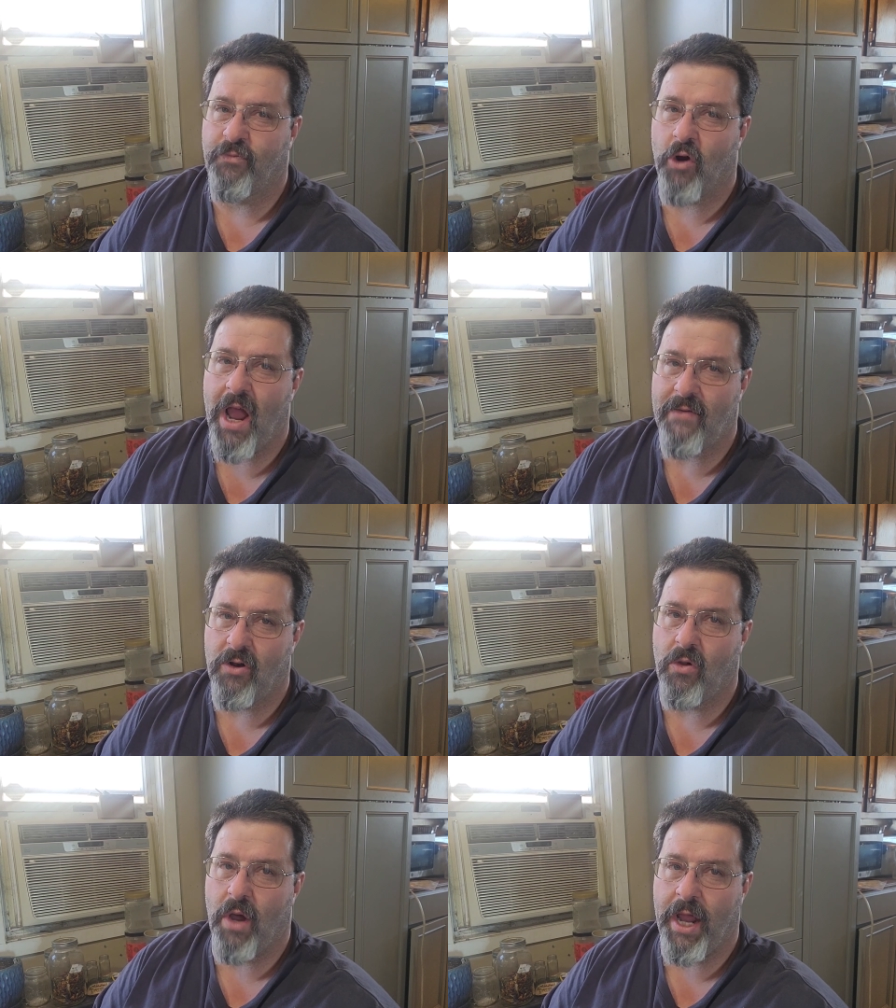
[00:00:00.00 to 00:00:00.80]
for having
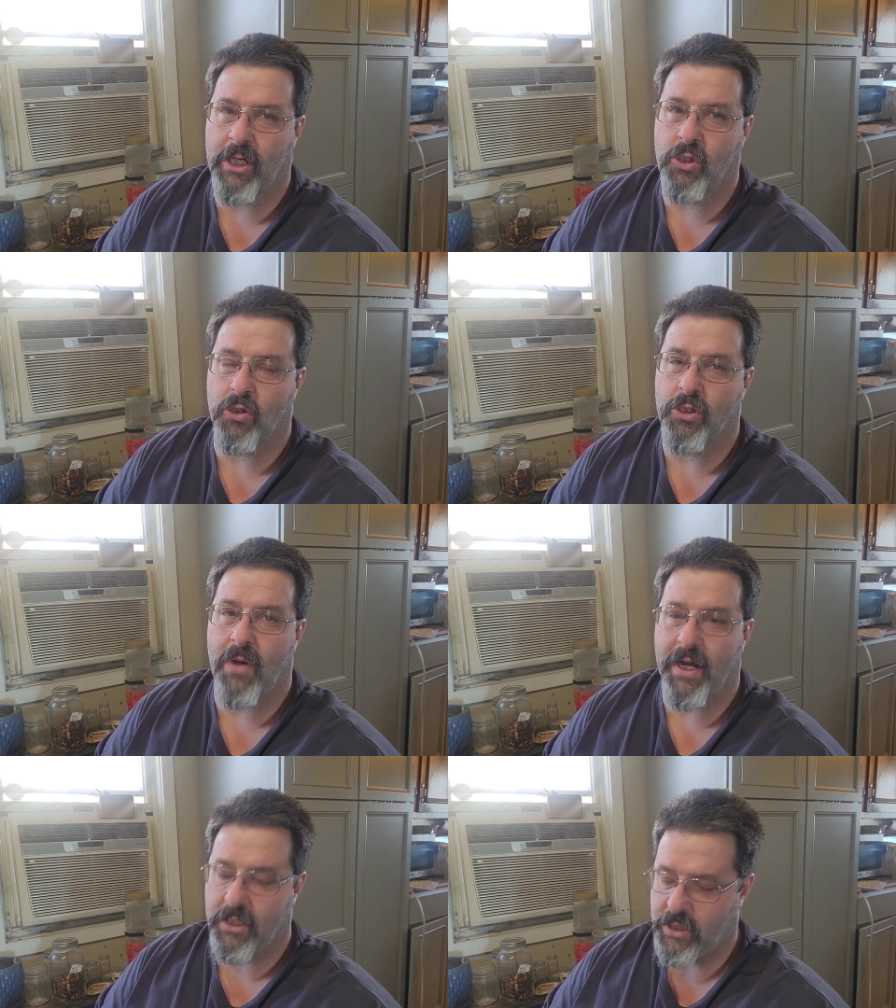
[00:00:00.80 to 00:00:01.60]
a little extra so
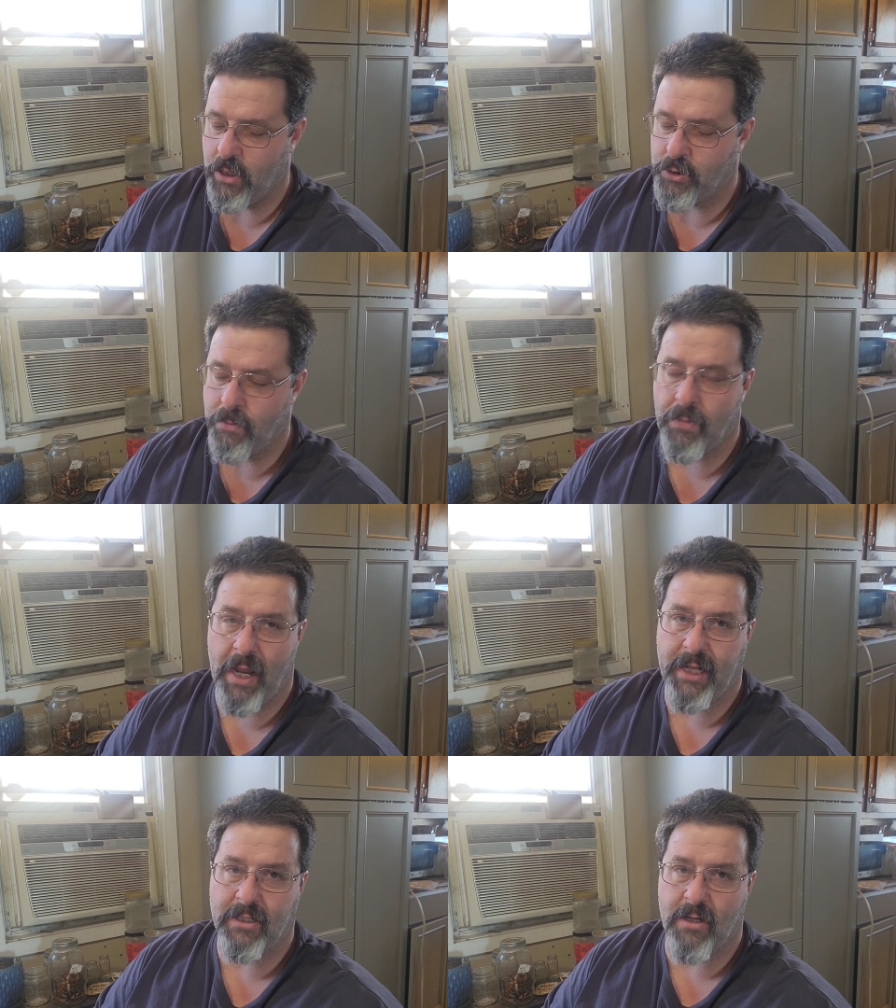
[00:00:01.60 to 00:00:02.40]
I could sell some
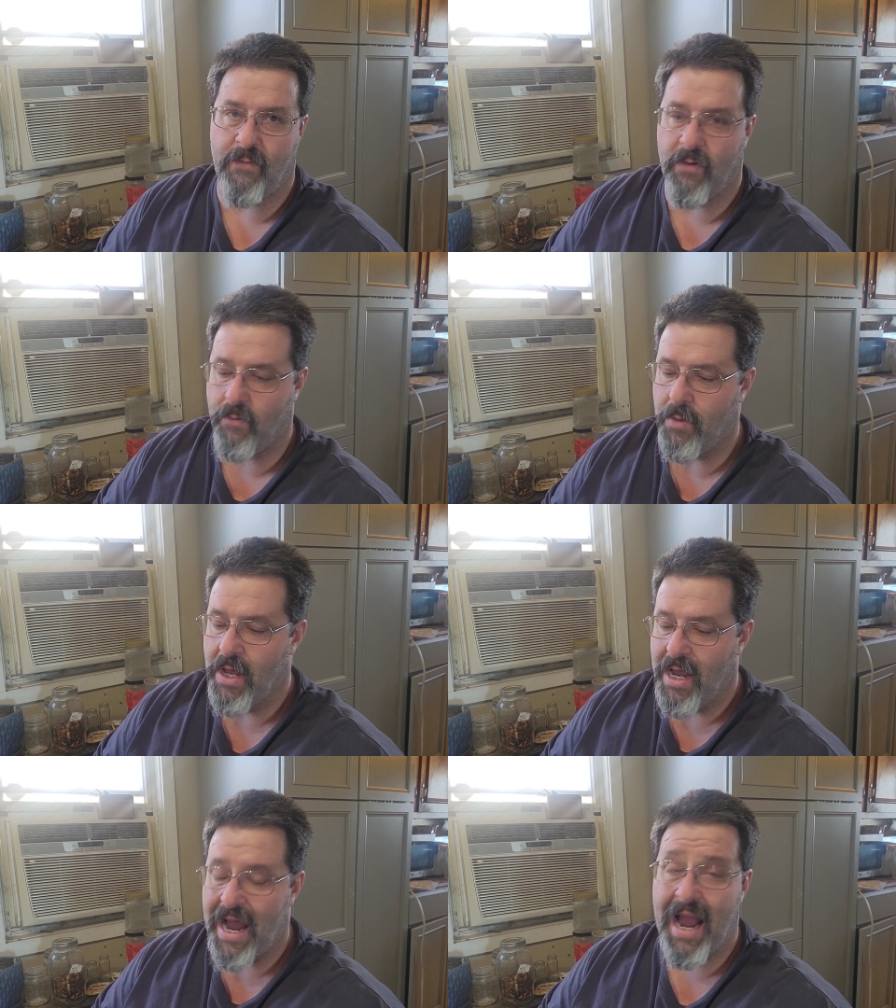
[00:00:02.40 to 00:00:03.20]
plants off of them.
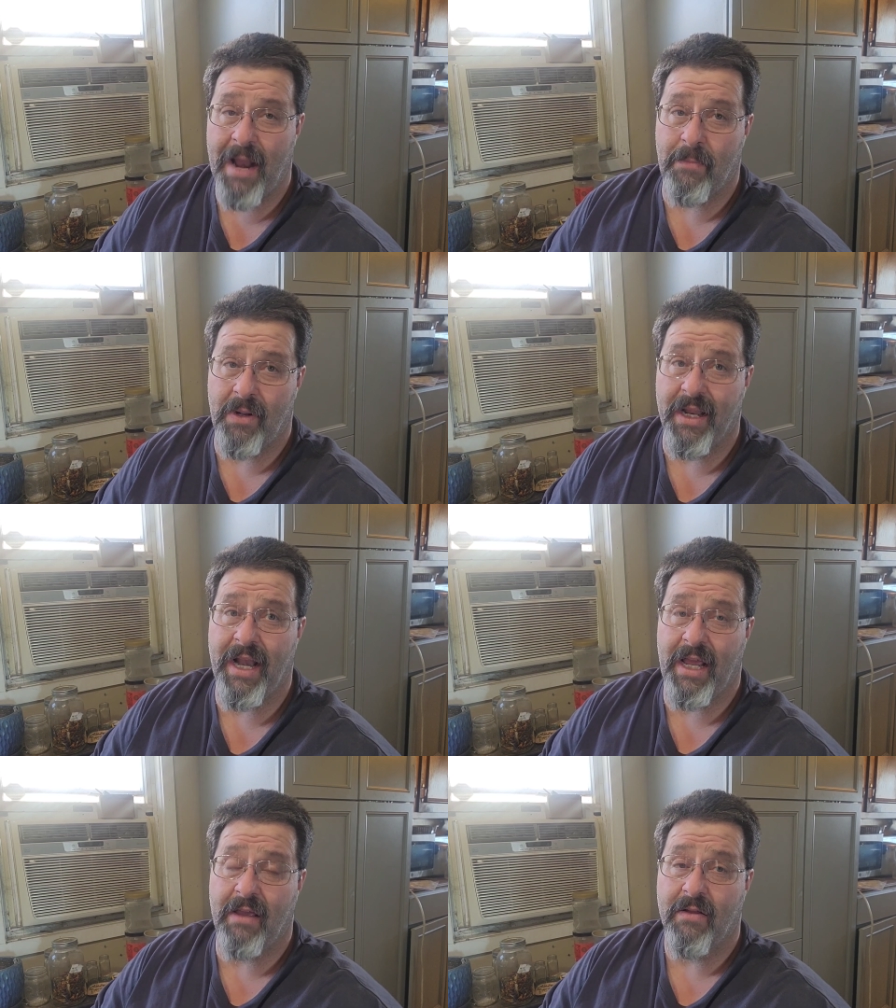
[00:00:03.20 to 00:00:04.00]
I had plenty